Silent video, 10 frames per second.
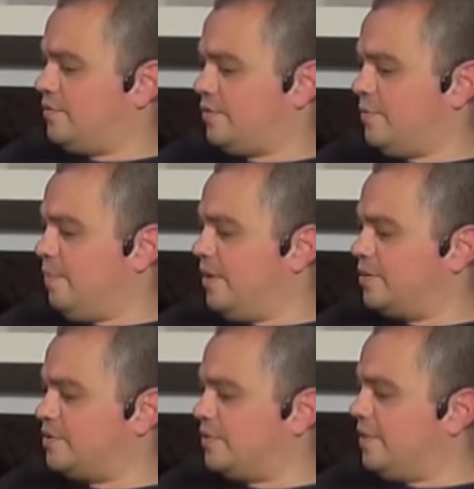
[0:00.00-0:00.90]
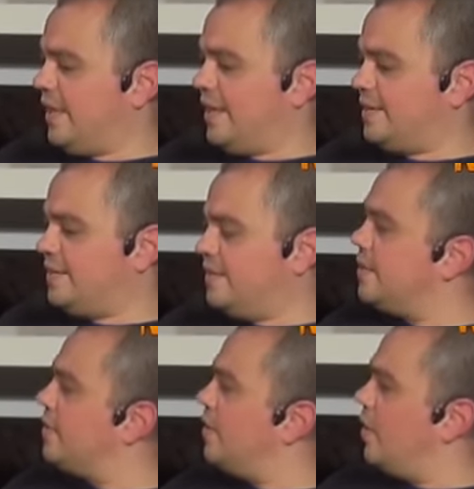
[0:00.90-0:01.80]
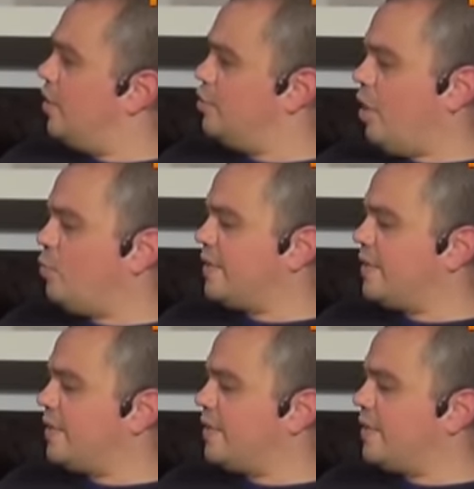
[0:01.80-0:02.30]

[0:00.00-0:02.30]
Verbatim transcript: there's like, a does Does it always happen? Like just sometimes. Uh, no, I would